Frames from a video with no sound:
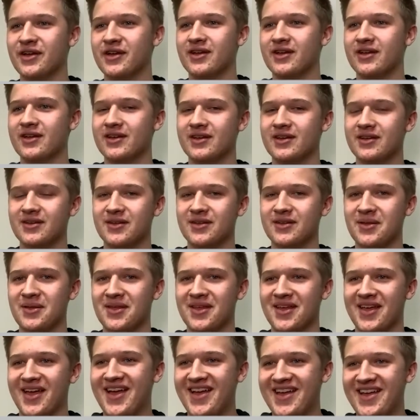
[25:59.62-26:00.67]
You think it looks
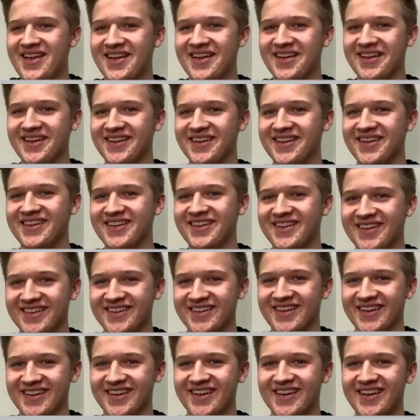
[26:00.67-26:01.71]
good on the field? We should
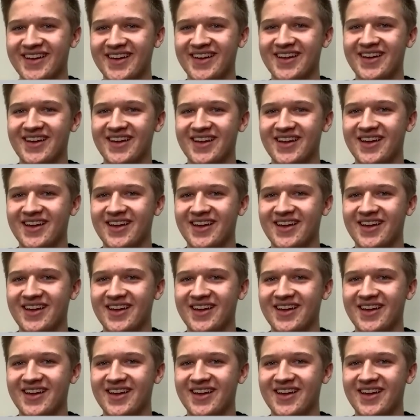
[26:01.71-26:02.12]
get a field cam.